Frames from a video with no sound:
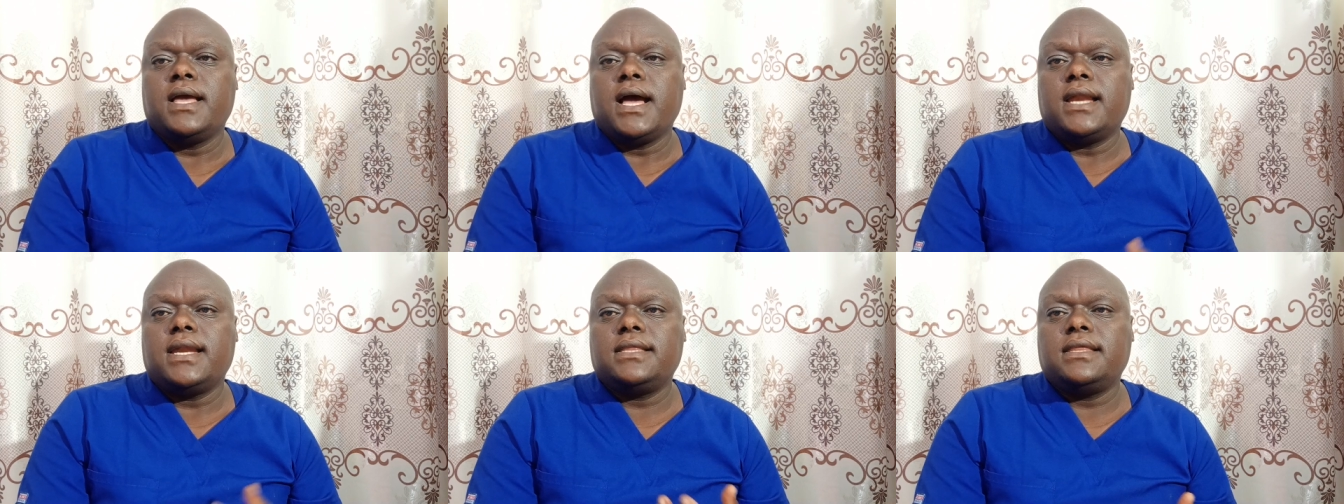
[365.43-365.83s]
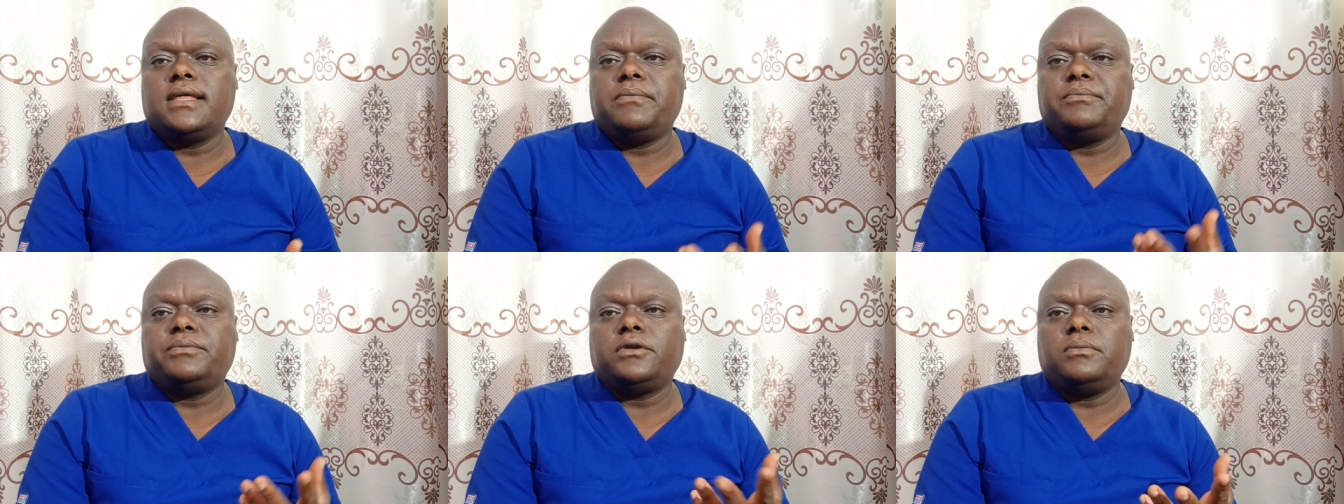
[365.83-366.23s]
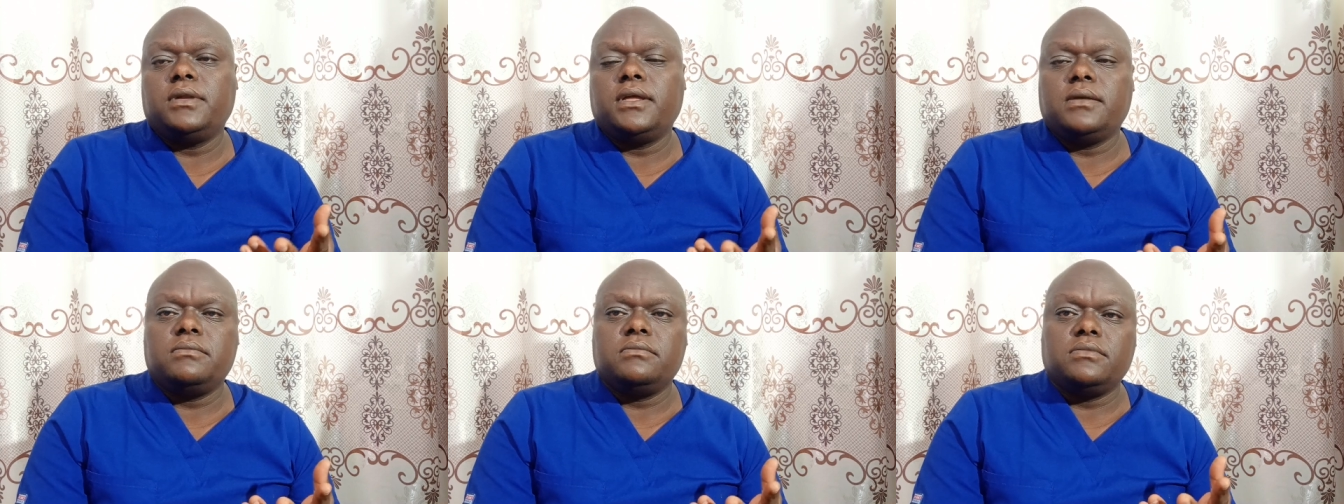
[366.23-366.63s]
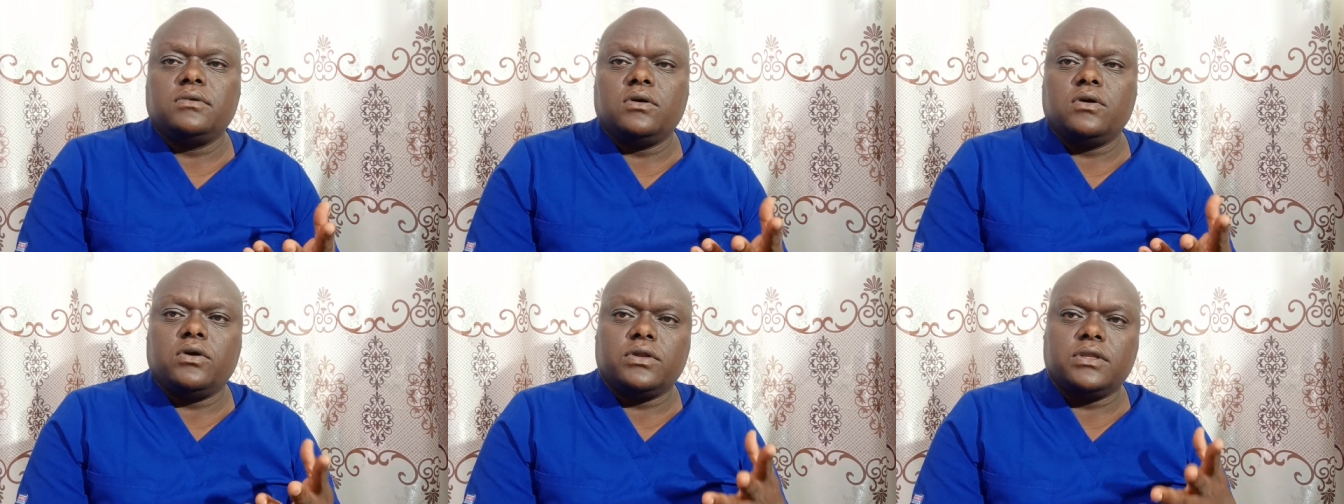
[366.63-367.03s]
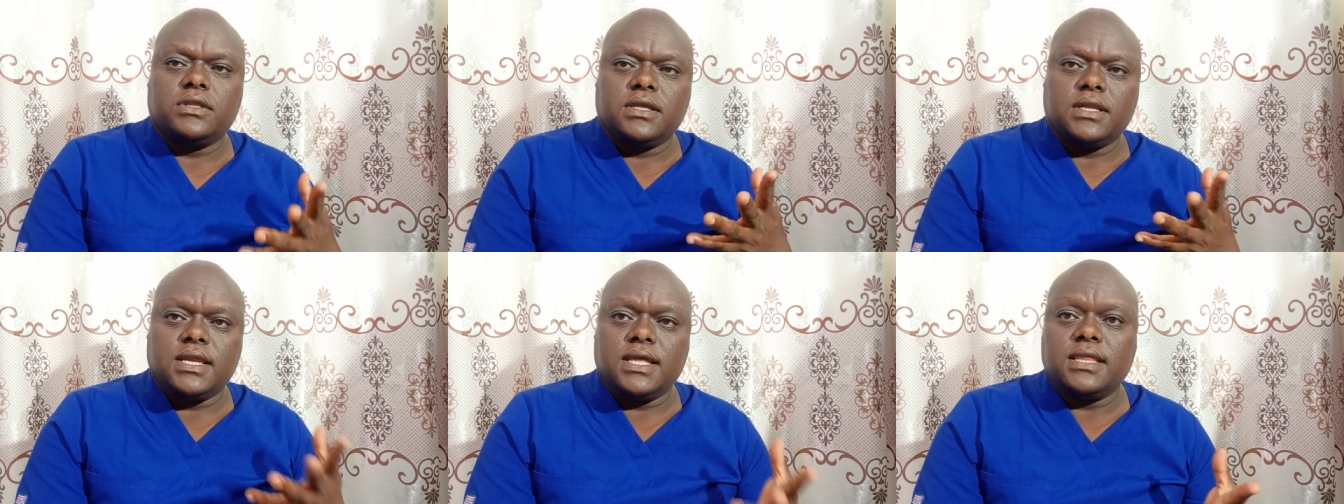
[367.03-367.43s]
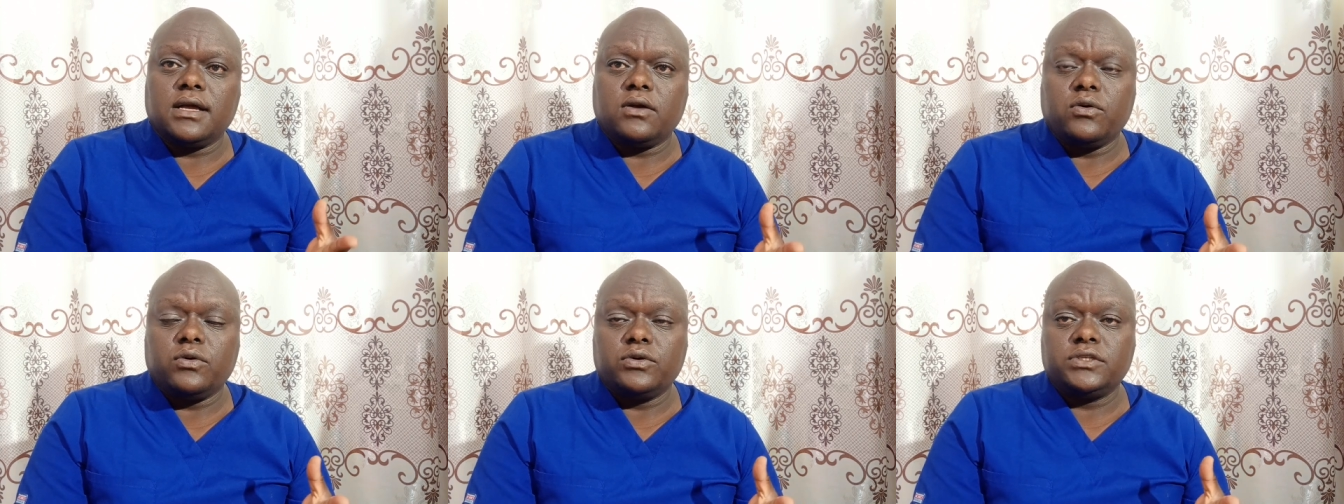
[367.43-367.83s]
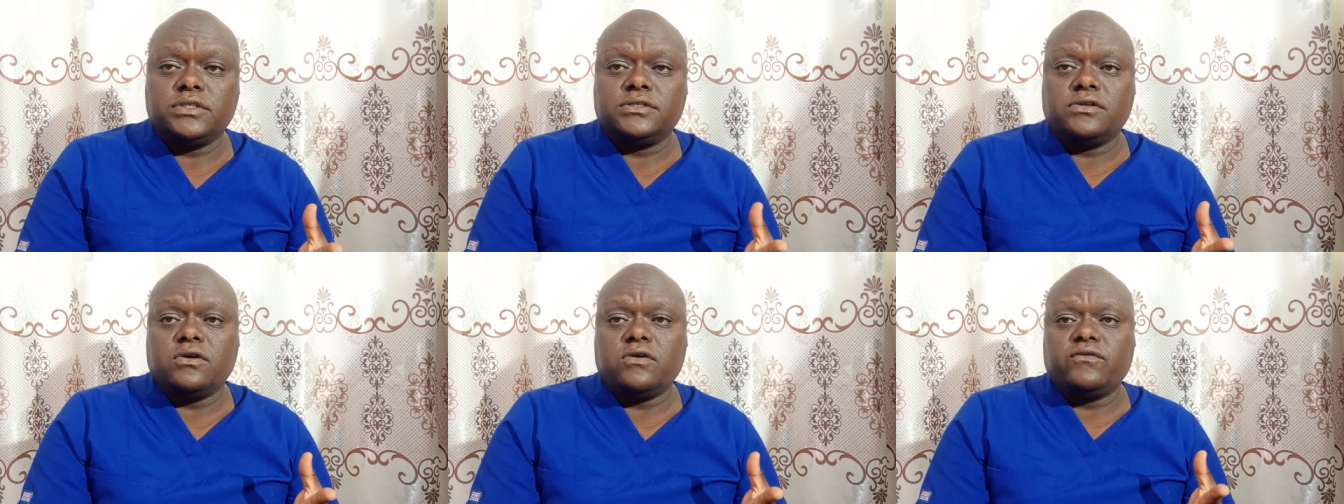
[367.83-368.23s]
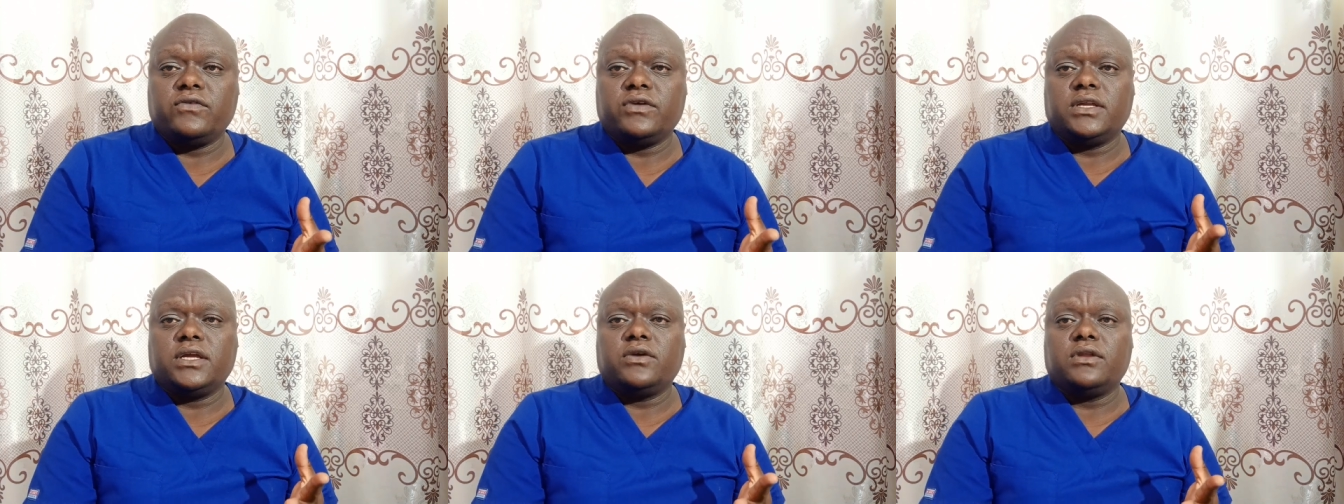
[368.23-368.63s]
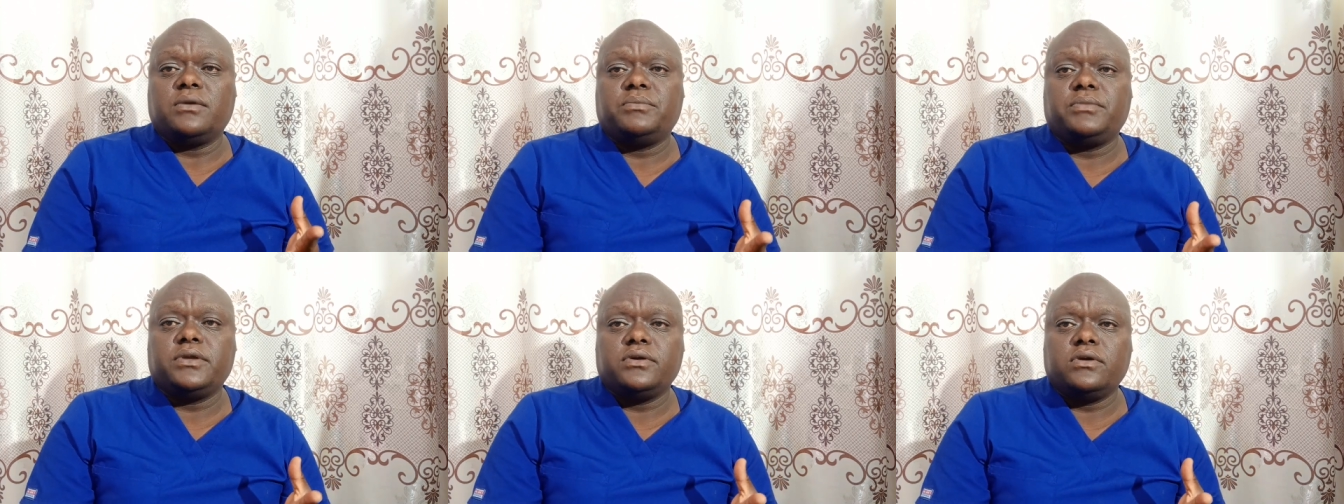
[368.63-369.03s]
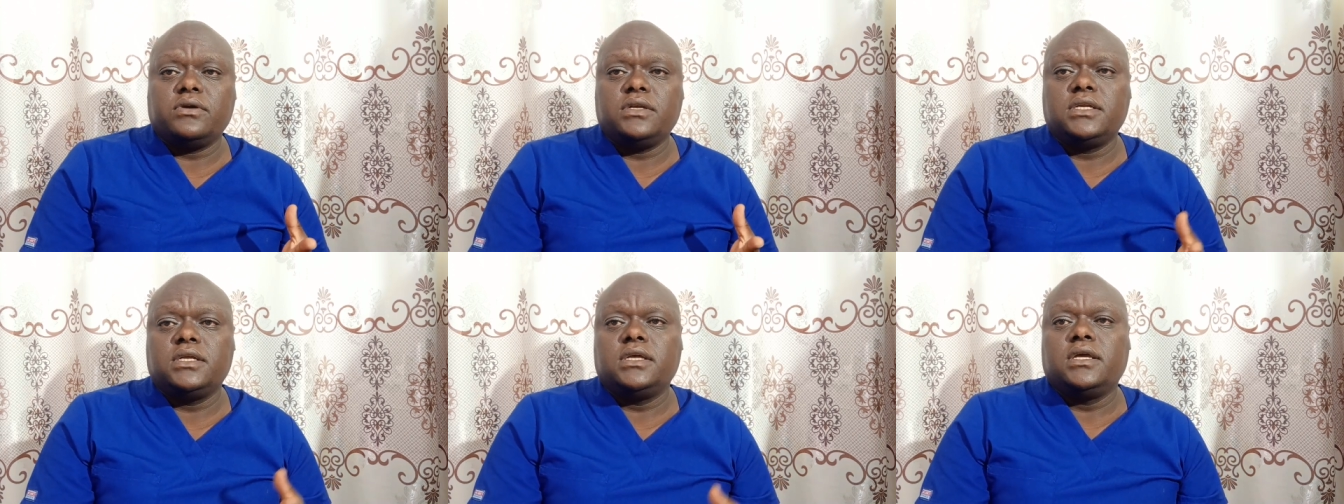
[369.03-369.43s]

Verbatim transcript: Another problem or another cause of irregular period